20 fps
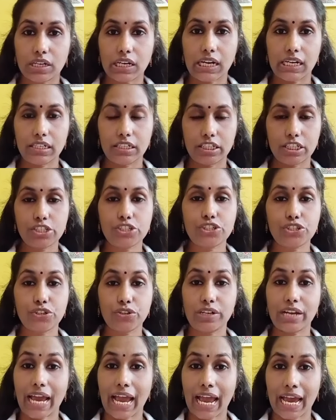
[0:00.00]
content
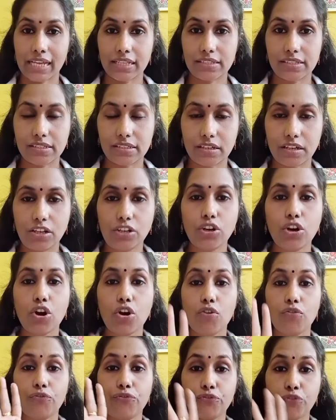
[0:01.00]
should answer
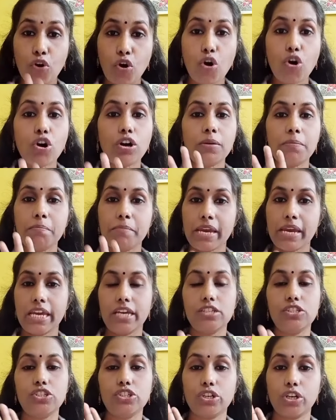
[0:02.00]
4
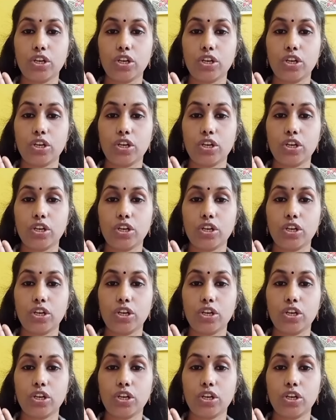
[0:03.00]
major